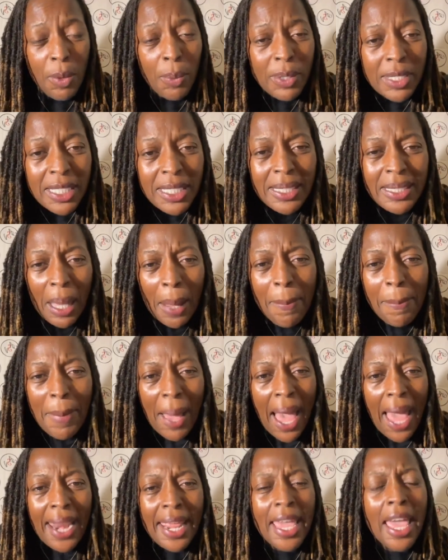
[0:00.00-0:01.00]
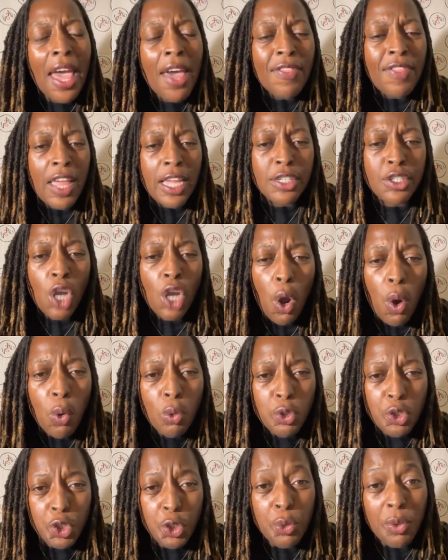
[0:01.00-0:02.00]
It was somebody that
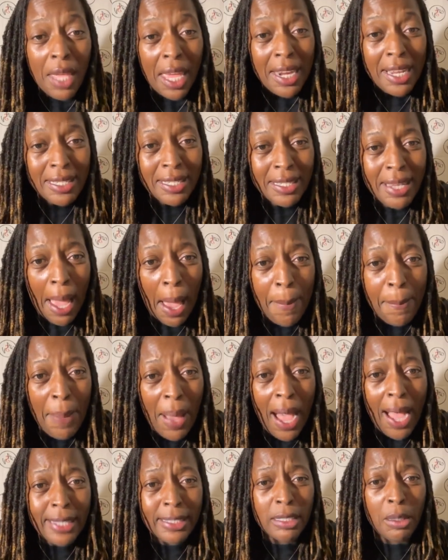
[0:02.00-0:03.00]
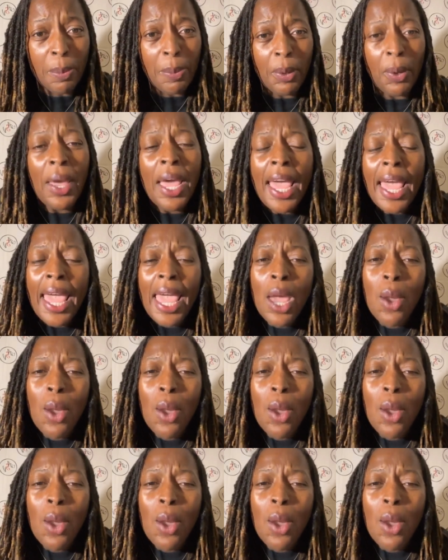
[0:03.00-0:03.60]
told you that it's not possible.